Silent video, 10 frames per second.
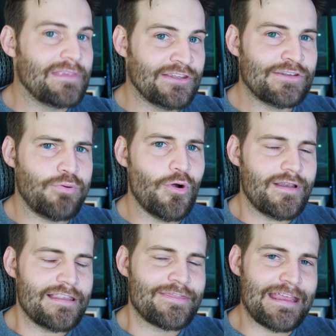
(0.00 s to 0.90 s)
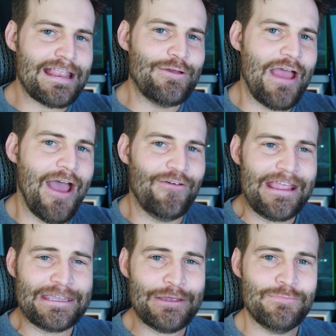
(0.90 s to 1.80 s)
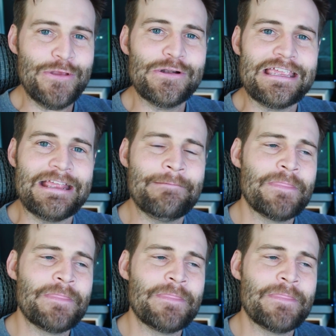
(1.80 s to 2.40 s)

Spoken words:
important that you have a community